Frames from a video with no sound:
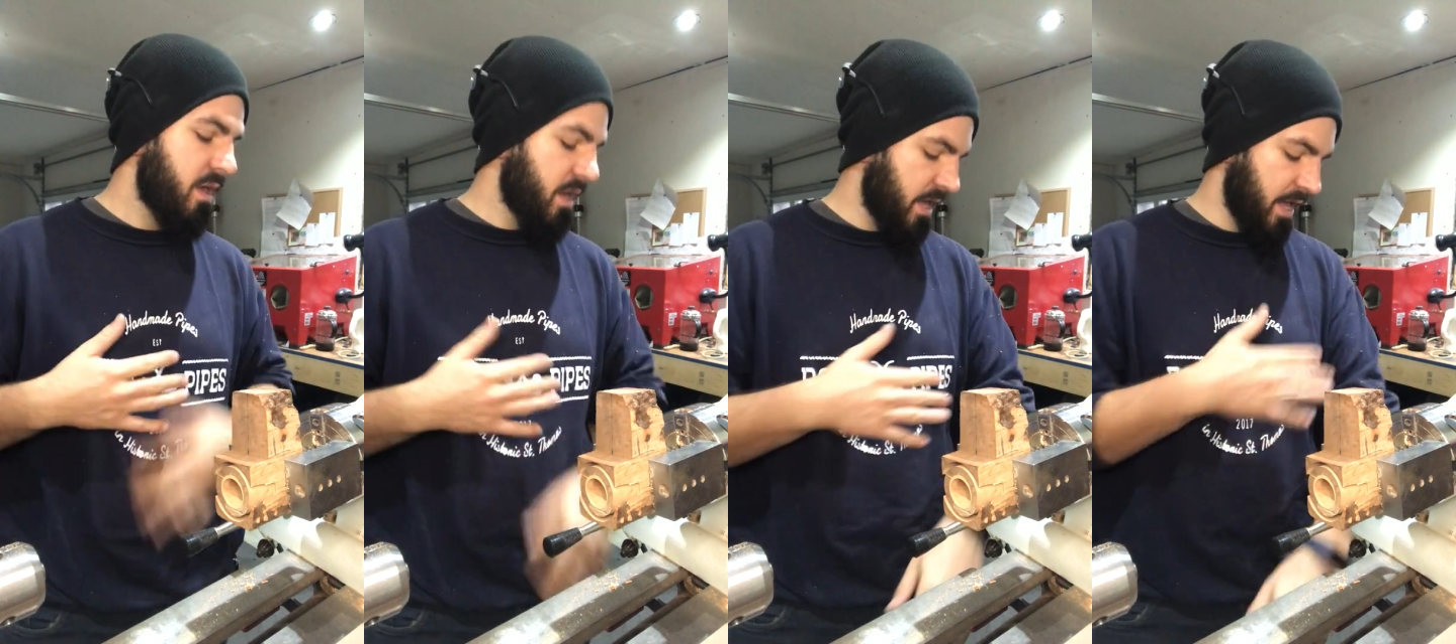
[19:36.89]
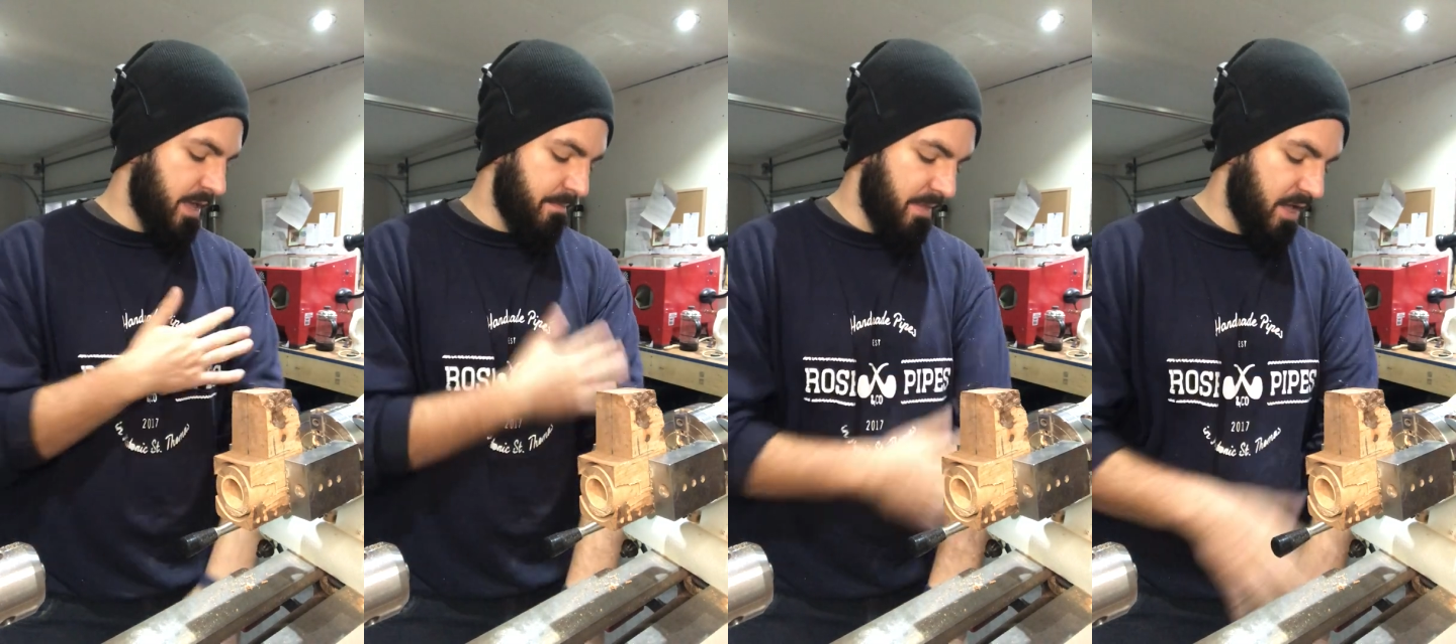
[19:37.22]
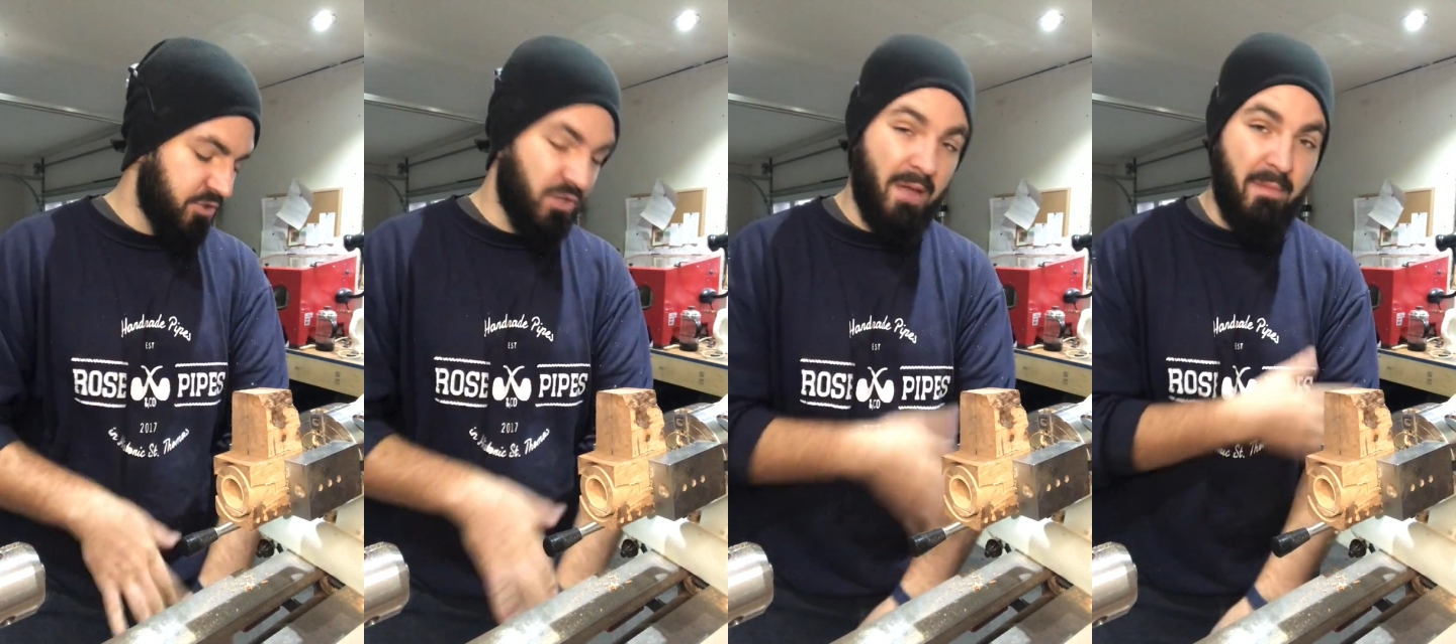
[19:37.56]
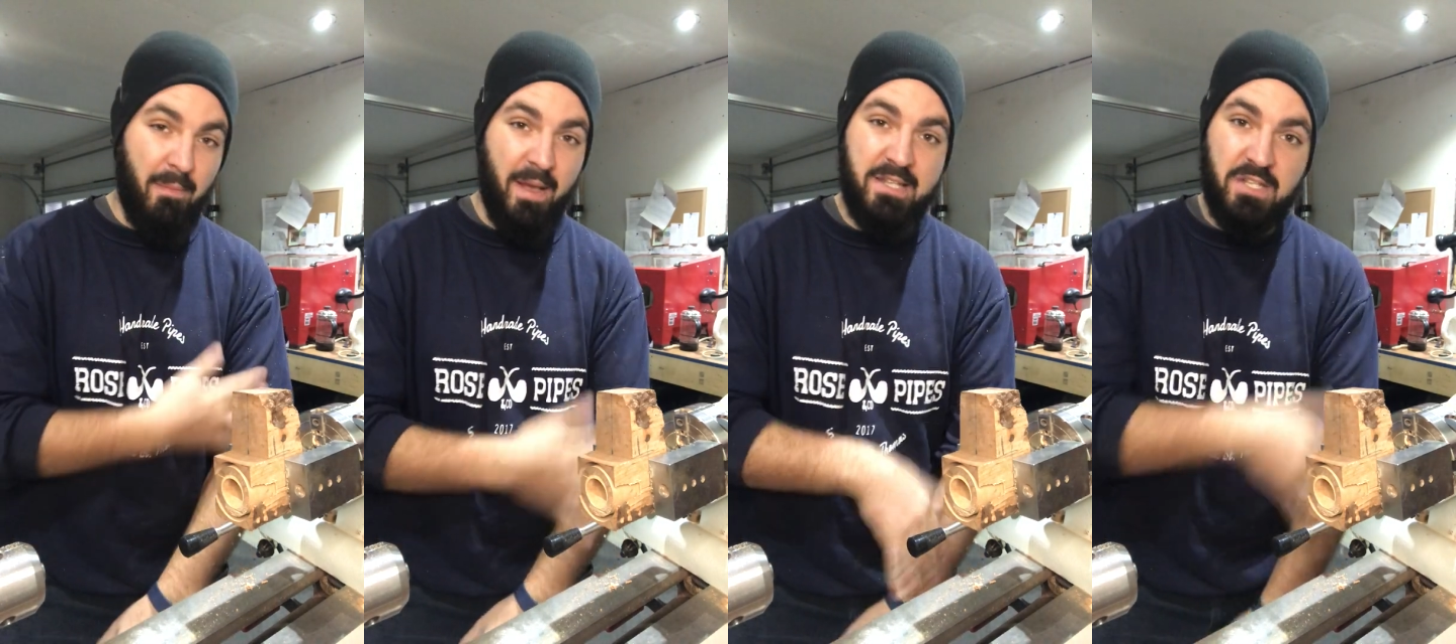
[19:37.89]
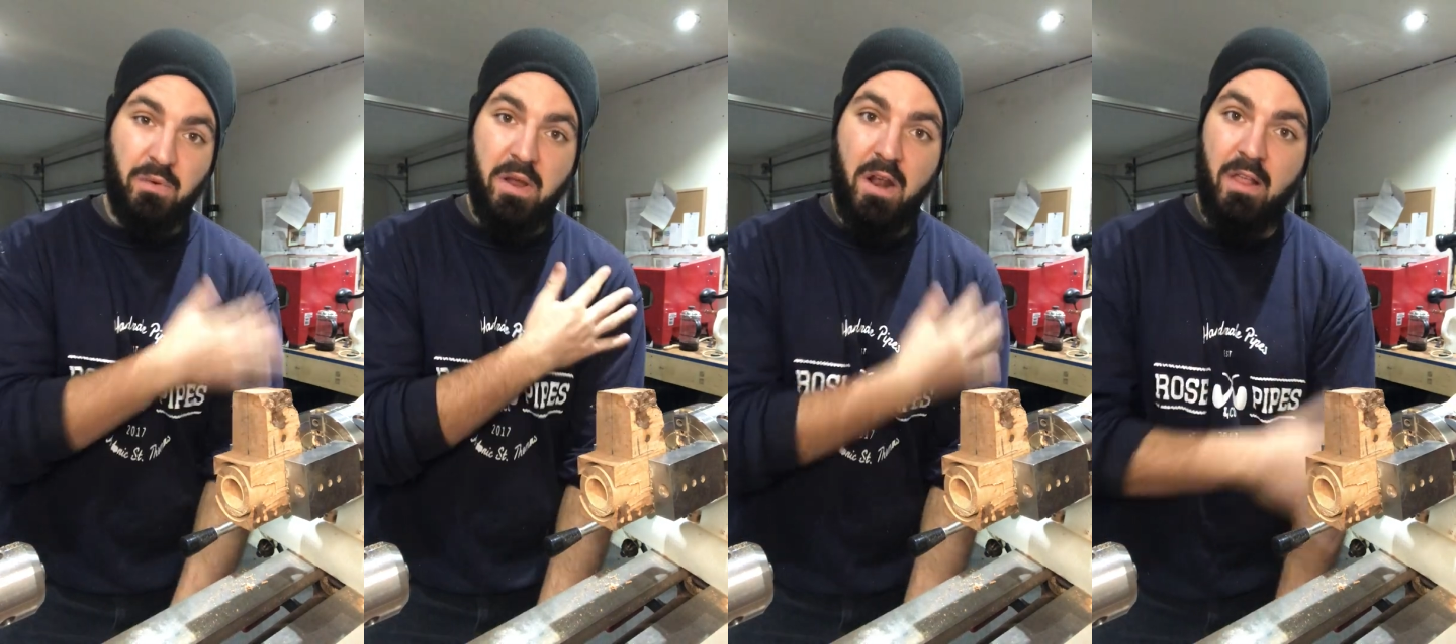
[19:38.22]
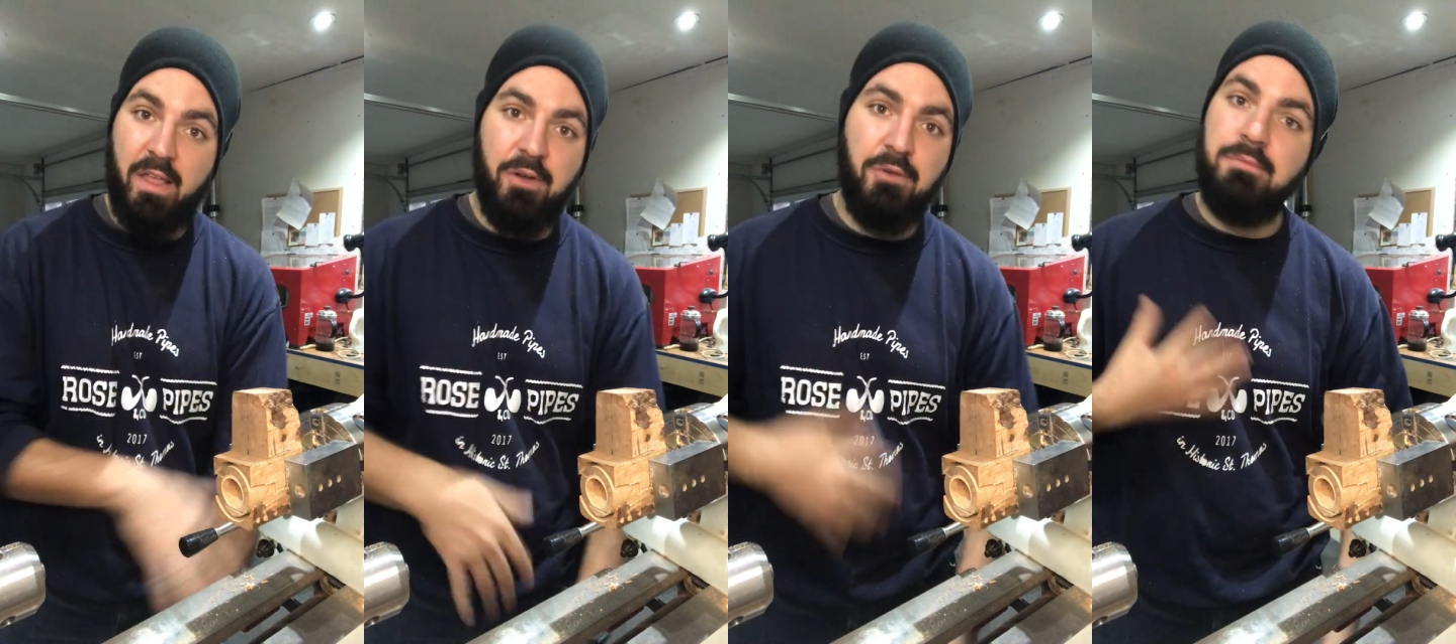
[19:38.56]
I'll try my best to write it
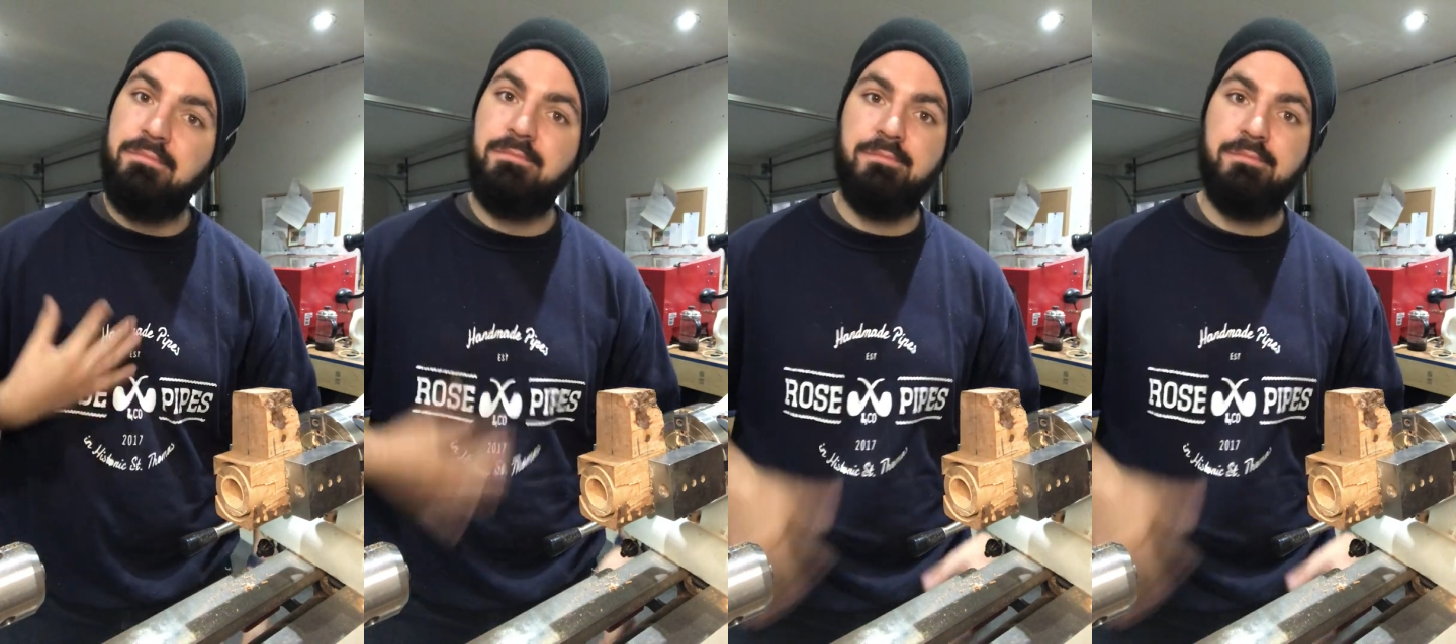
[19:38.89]
all out,